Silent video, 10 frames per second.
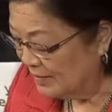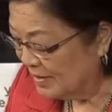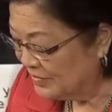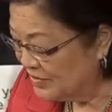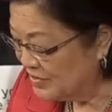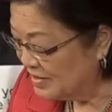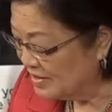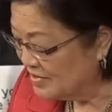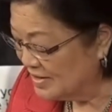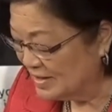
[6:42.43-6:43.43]
But this
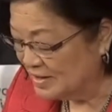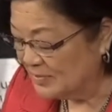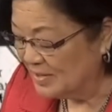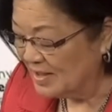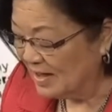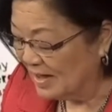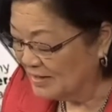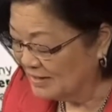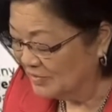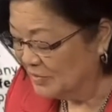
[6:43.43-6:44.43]
extends
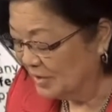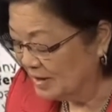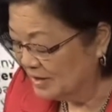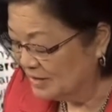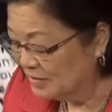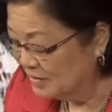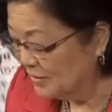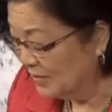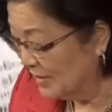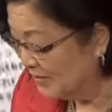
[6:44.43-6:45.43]
beyond government into
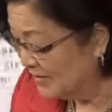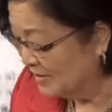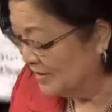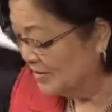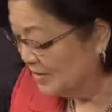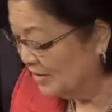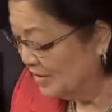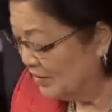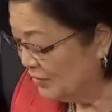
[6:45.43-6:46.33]
the private sector,